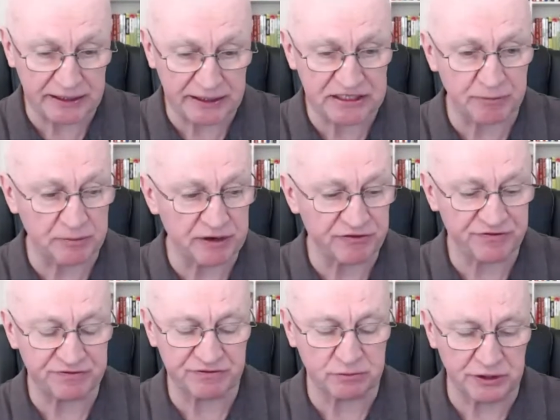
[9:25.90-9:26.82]
some of them are
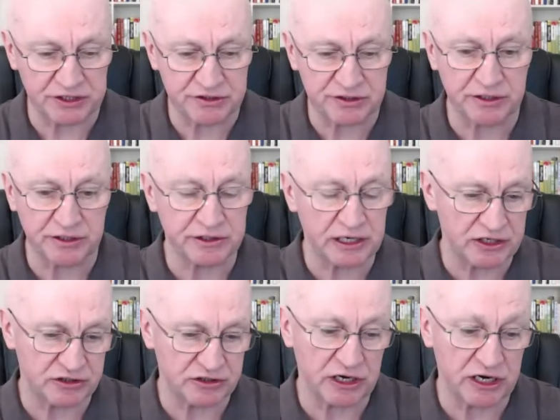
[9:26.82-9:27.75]
what they're doing in the
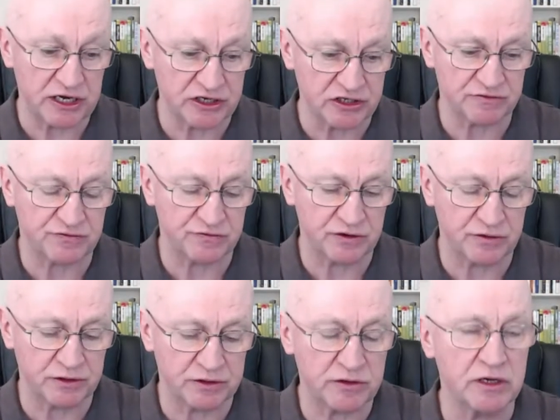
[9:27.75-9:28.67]
last. They
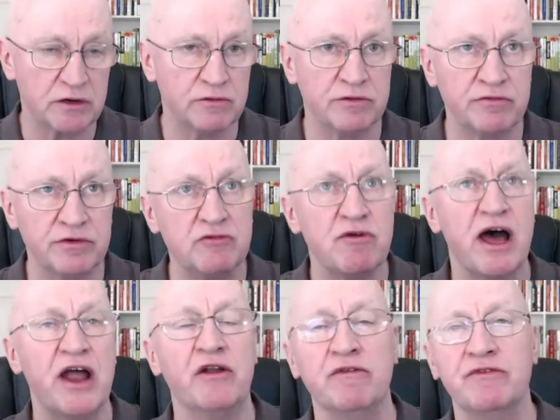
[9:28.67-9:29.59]
were doing a
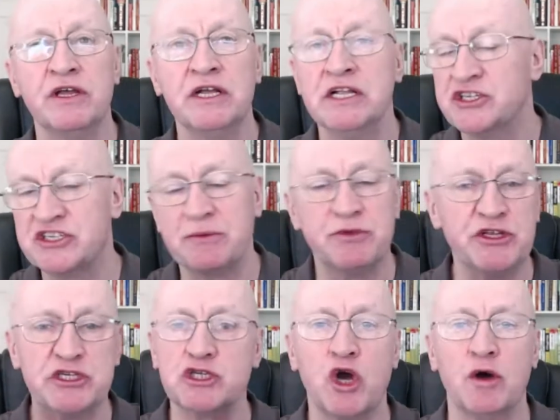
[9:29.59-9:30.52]
rerun of some of the
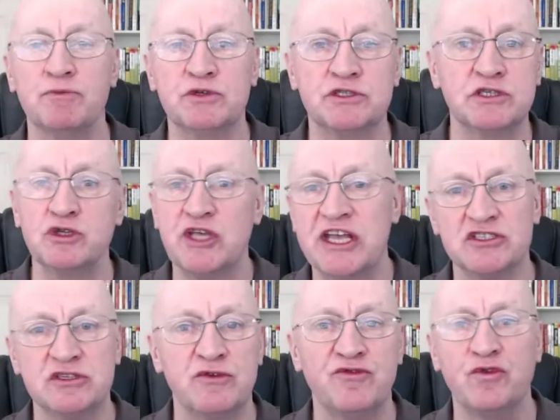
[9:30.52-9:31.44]
top
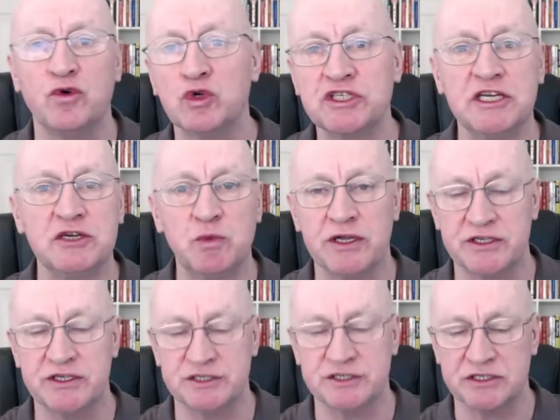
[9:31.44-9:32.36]
2014
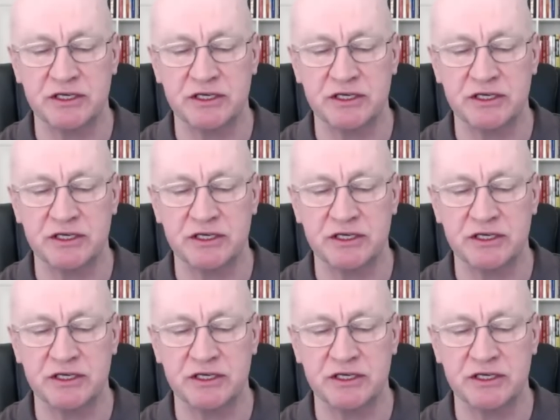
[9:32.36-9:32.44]
ones.